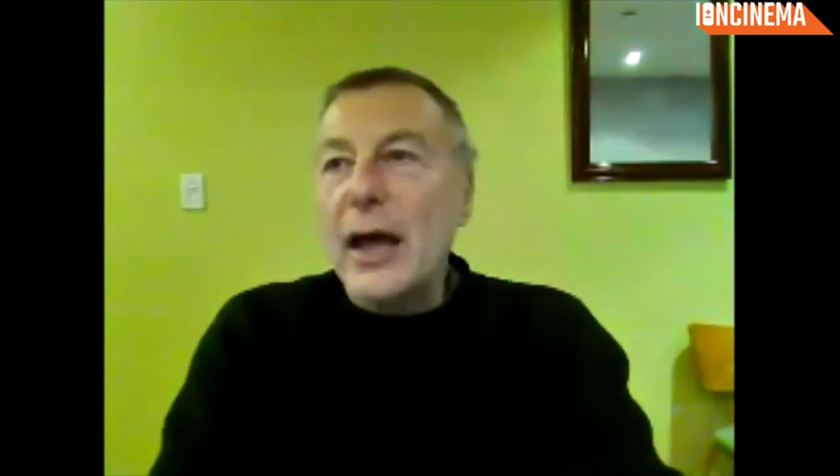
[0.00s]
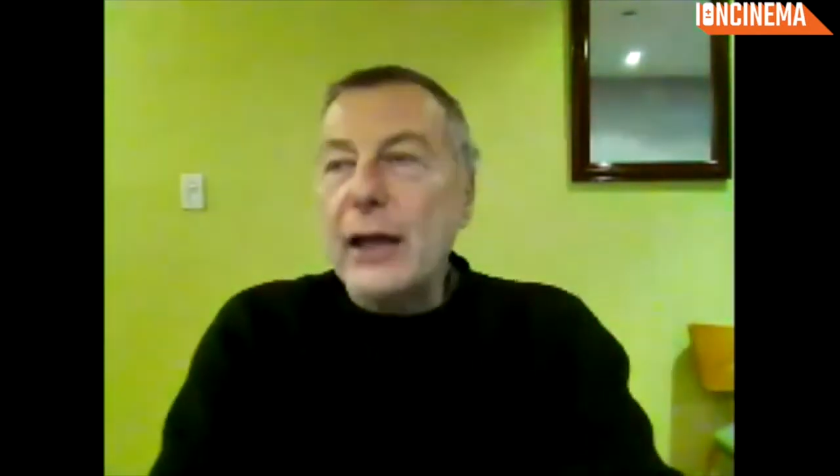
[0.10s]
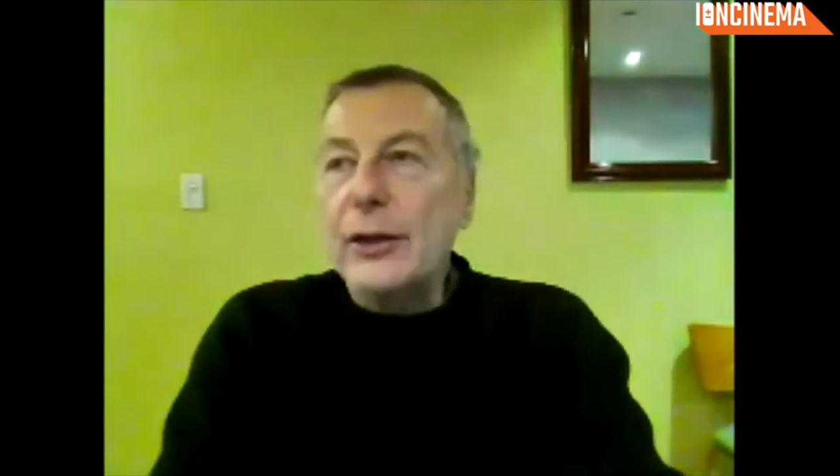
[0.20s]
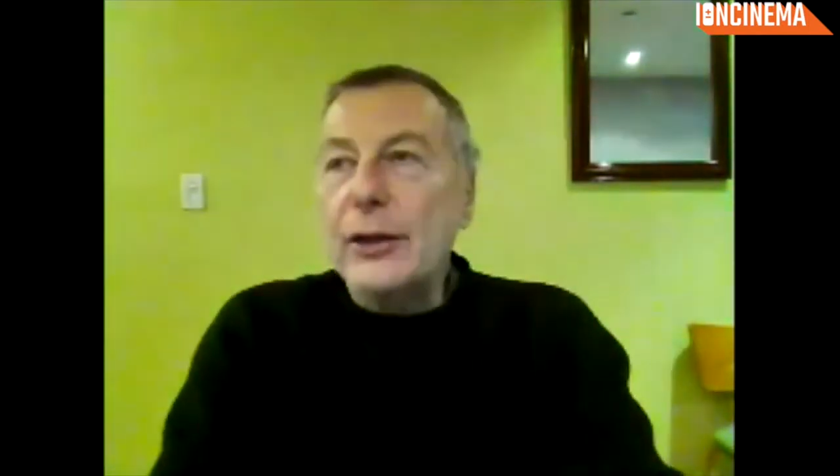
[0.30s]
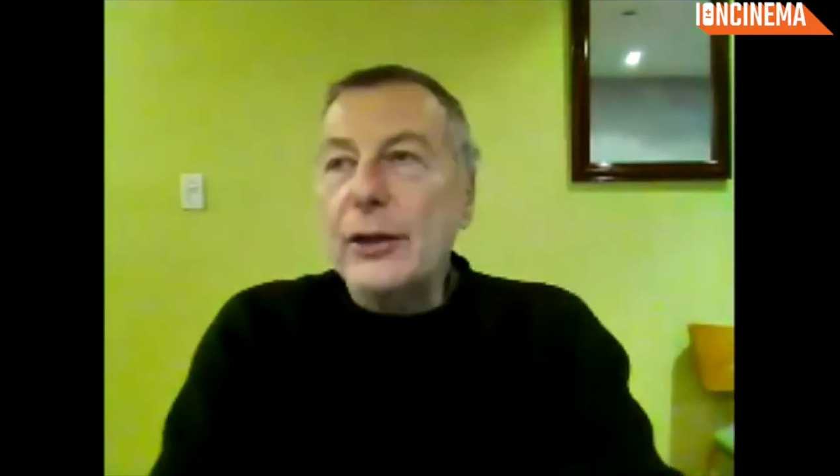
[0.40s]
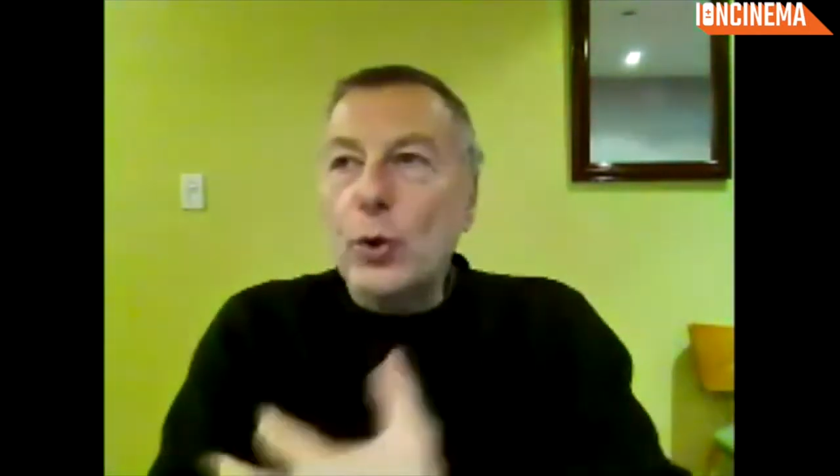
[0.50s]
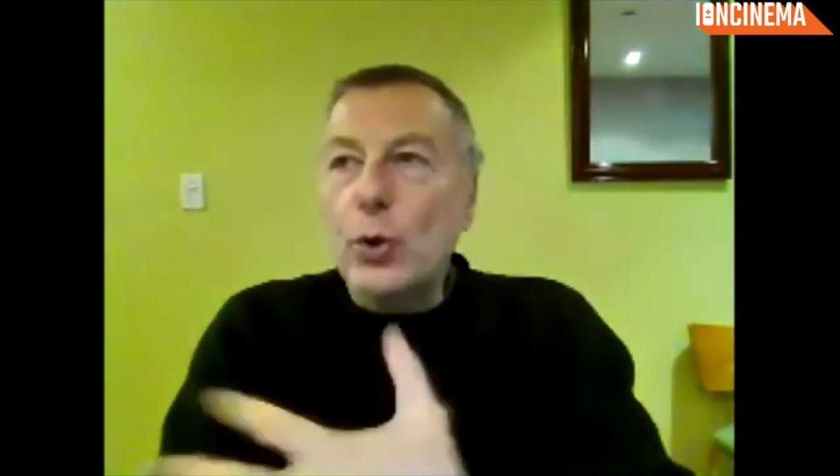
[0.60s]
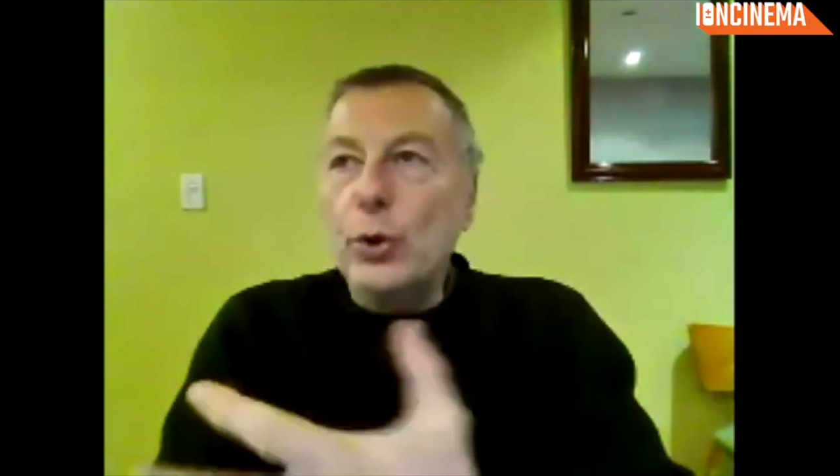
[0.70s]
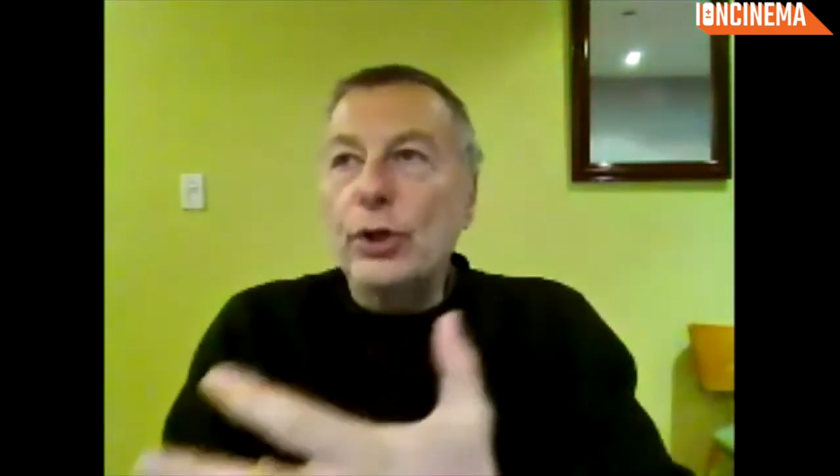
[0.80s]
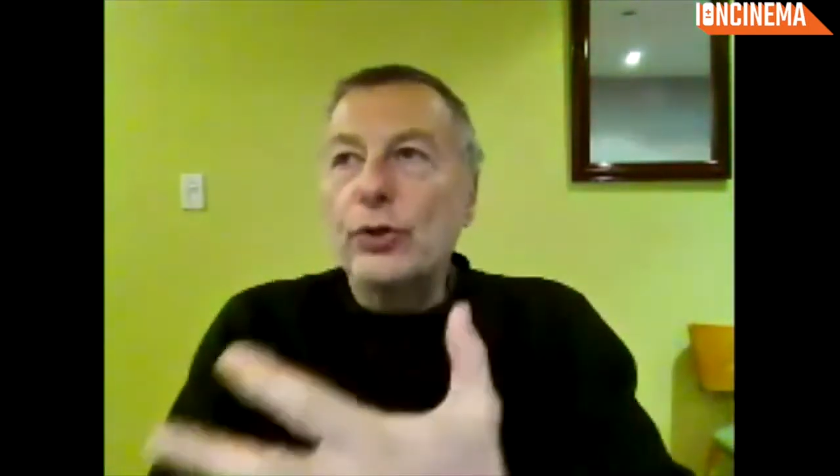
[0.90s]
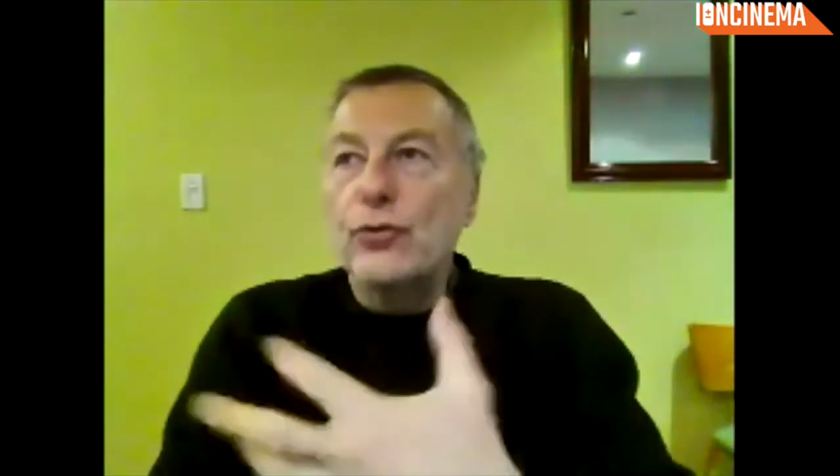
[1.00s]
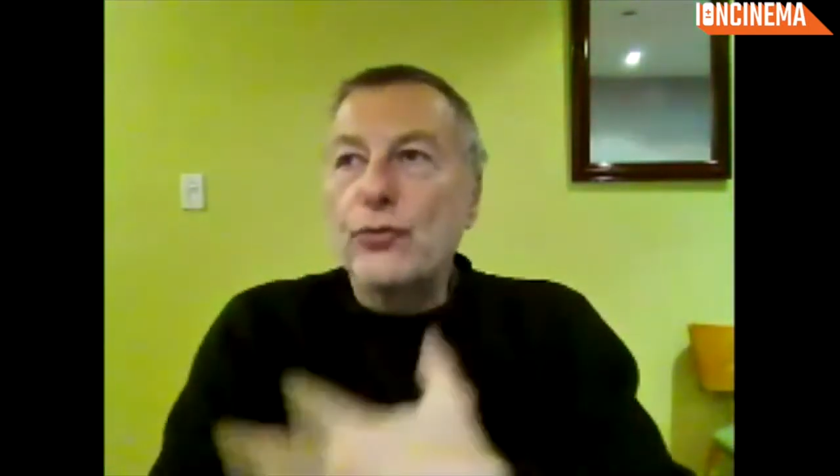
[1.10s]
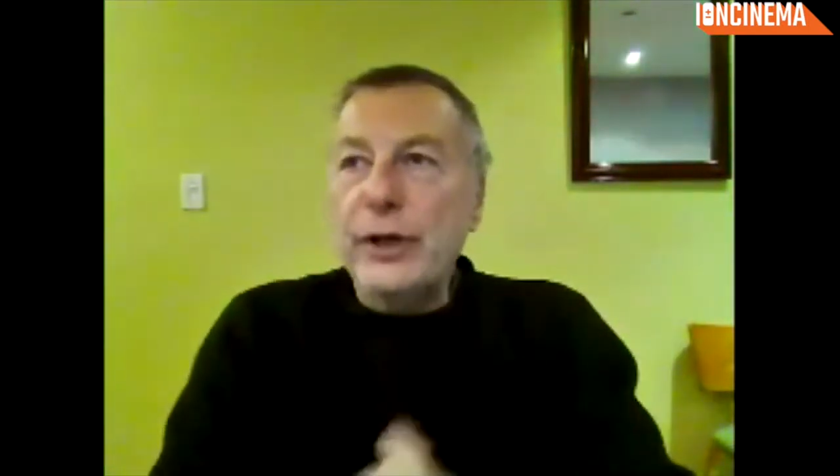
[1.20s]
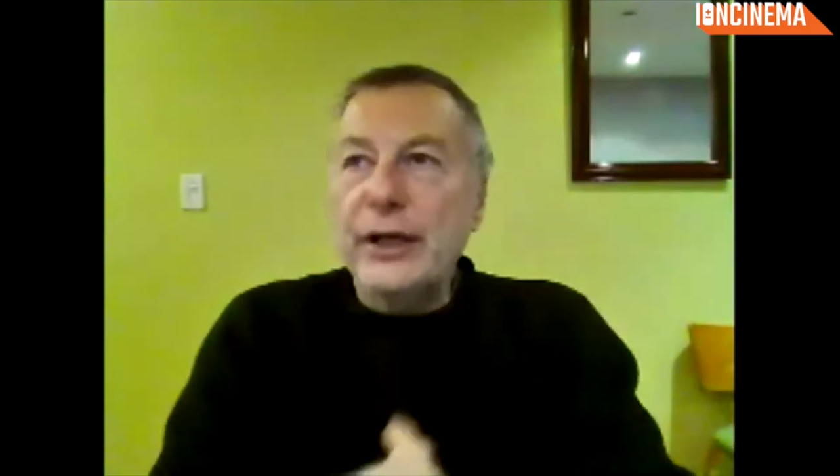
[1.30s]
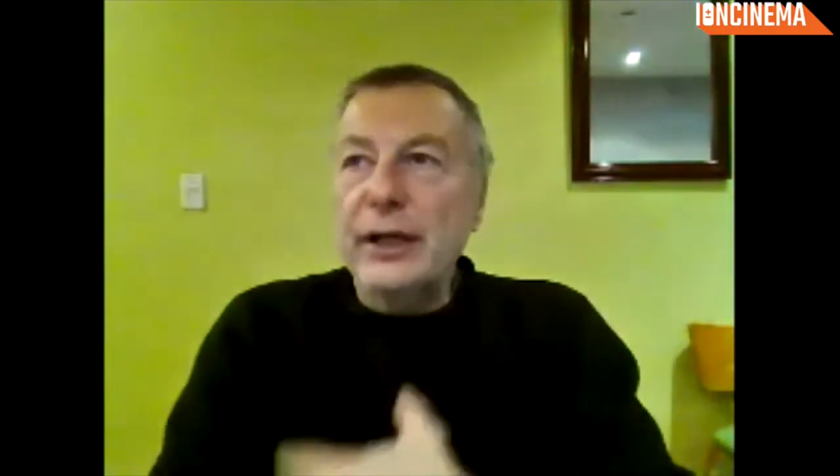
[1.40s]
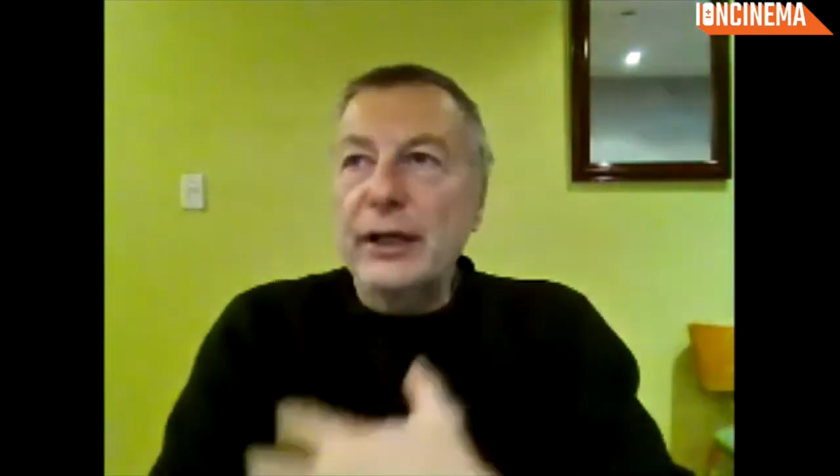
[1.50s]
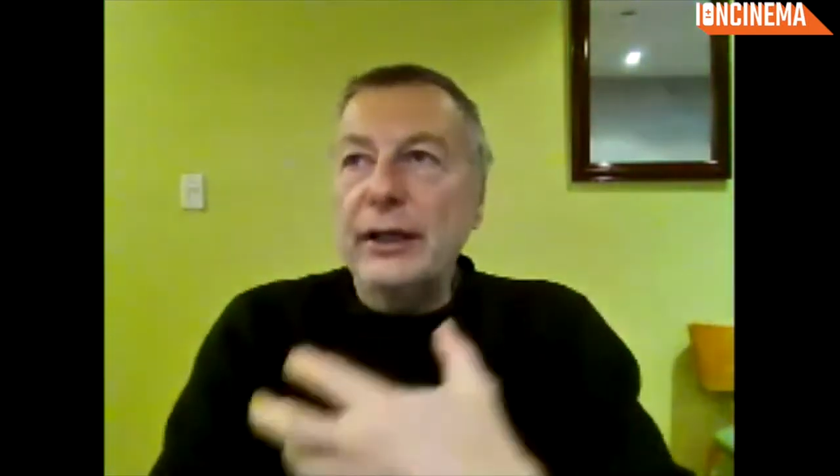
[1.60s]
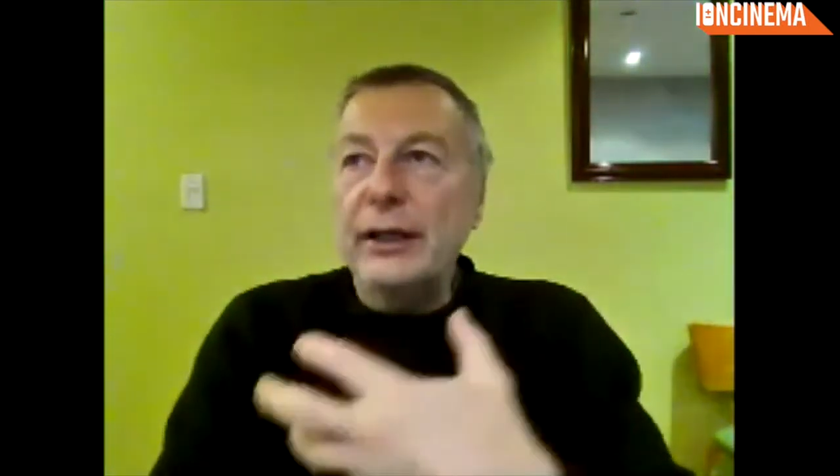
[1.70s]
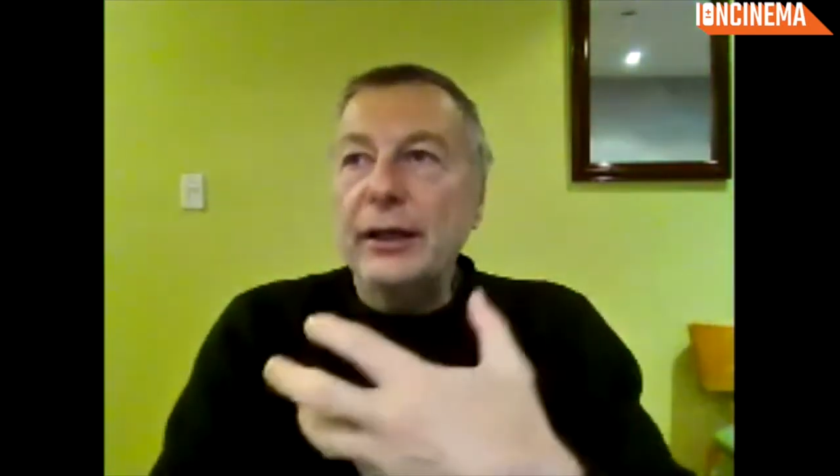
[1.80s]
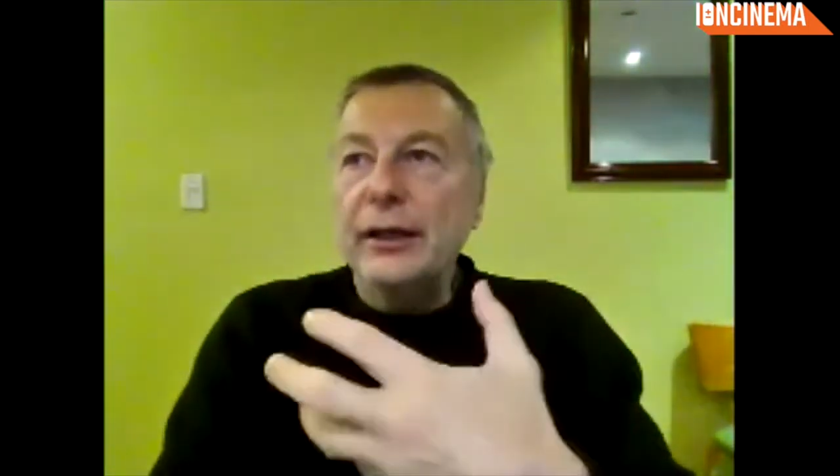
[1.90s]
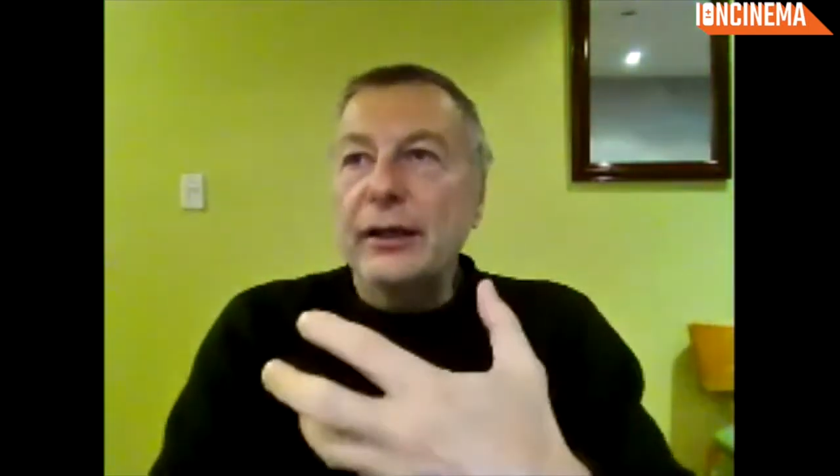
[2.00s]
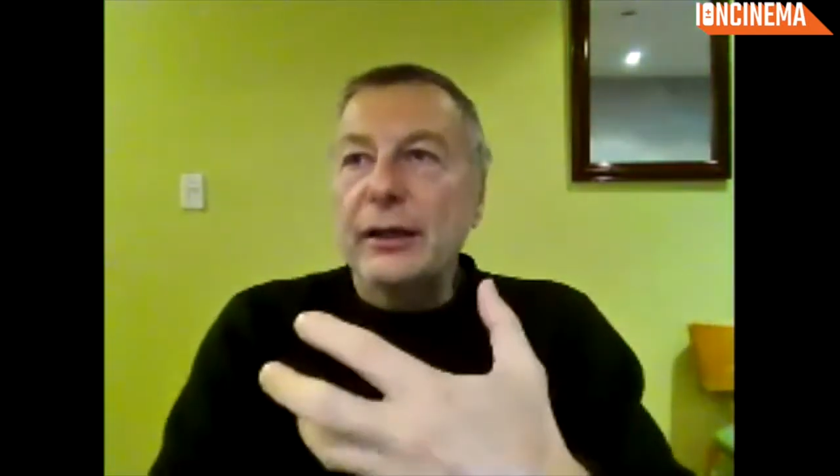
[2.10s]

And you couldn't really